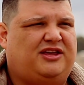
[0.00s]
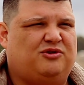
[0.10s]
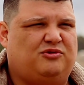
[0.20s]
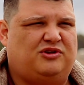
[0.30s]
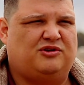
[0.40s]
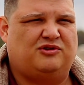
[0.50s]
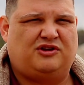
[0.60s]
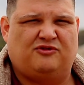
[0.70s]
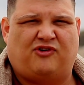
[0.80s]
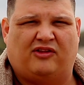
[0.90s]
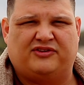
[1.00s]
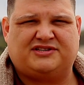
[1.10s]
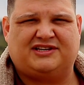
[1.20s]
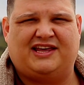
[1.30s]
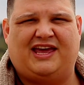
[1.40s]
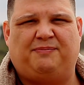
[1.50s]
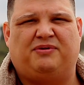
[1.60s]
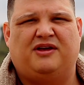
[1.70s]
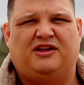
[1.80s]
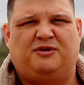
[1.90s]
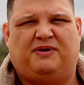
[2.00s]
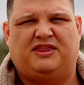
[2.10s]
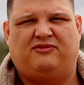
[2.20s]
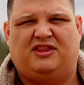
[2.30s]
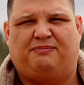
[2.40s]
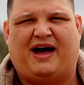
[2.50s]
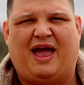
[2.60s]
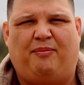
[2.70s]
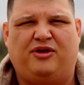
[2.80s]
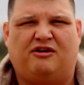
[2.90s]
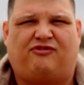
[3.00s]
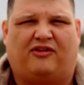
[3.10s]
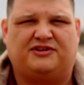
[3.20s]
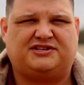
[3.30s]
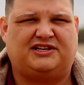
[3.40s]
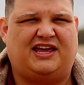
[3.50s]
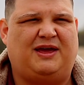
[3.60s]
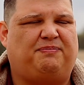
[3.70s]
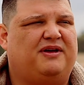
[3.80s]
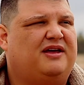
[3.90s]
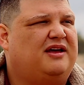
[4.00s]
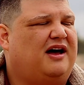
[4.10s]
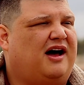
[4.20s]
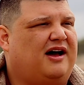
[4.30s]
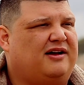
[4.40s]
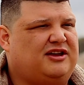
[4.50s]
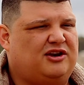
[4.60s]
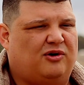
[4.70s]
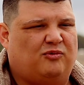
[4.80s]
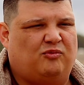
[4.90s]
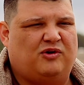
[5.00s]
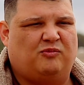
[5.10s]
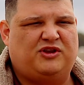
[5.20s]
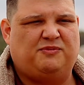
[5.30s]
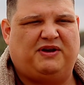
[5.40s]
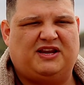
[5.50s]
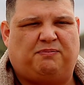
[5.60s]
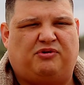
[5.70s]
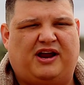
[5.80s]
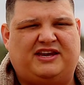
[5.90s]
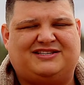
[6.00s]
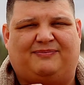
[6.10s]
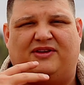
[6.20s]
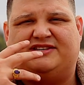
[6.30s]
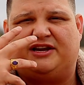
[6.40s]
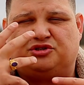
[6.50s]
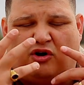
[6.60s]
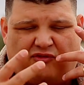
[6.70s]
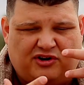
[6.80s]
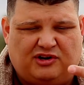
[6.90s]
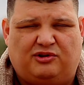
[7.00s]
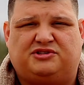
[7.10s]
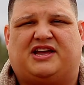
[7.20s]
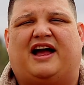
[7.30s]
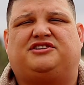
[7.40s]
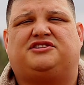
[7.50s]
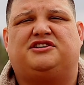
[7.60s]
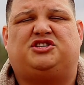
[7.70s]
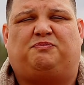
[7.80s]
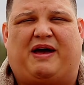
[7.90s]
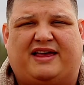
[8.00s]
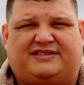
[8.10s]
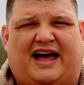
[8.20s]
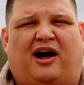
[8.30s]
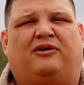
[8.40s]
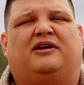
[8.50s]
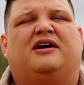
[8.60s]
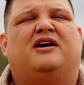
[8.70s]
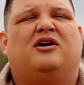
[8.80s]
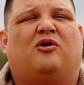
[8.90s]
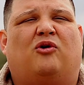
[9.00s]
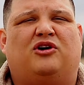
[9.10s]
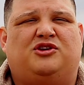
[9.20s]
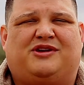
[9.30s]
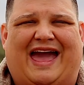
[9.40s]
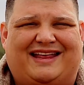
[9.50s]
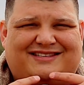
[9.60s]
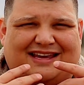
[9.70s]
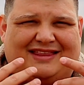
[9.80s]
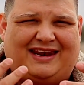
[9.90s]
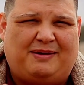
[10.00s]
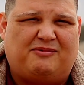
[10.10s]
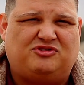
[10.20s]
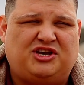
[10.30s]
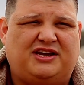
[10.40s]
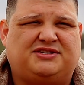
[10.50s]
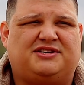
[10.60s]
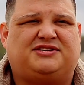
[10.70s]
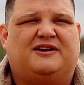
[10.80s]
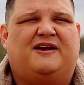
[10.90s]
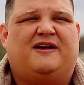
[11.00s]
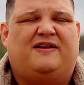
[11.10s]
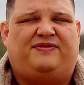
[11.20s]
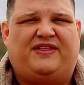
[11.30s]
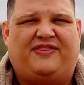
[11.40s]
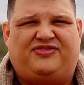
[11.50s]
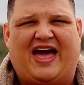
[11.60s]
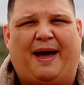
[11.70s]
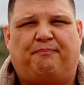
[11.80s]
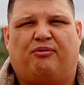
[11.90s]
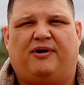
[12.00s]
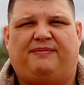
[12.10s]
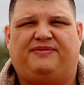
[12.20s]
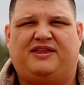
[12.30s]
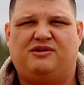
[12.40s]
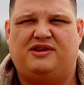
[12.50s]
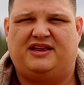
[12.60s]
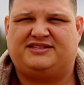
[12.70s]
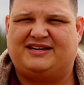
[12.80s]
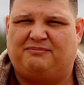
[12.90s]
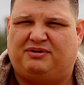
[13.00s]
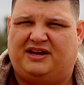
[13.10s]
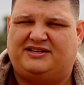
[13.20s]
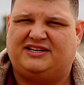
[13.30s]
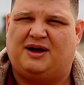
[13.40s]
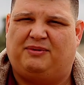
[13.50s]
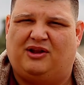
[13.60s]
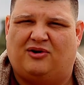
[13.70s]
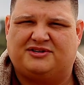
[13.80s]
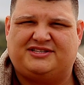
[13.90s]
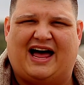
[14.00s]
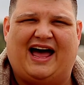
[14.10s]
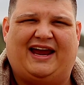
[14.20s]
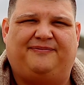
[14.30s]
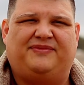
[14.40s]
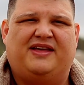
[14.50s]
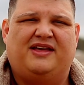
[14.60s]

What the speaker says: you fall asleep. You begin to read the Bible, you fall asleep. When you begin to pray, something takes over and you lose consciousness, you pass out, or you can't say the name of Jesus. At that point, then you need somebody to come alongside